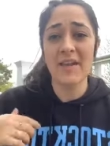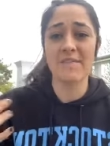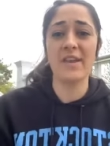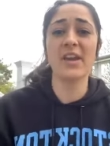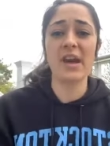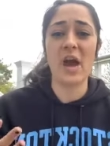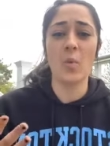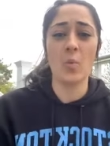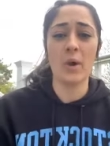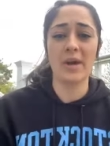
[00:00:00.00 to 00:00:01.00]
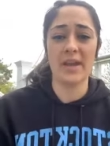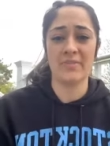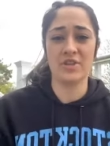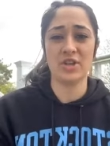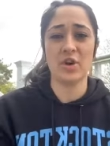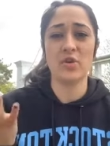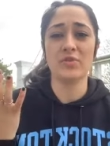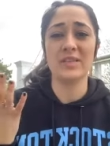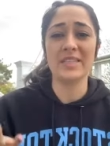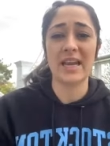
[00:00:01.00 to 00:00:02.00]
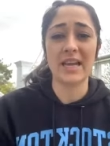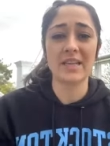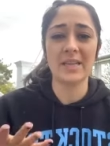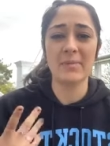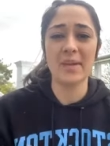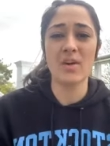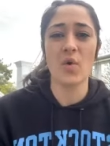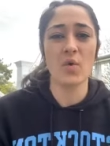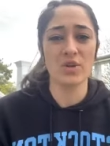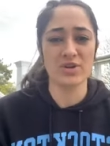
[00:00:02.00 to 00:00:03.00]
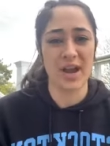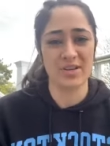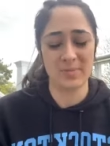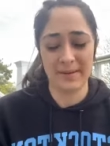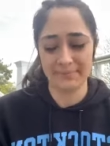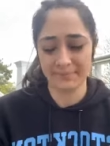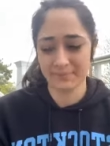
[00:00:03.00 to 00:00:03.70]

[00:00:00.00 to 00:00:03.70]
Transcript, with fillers: figure out where if it should go in the recycling bin or the trash bin.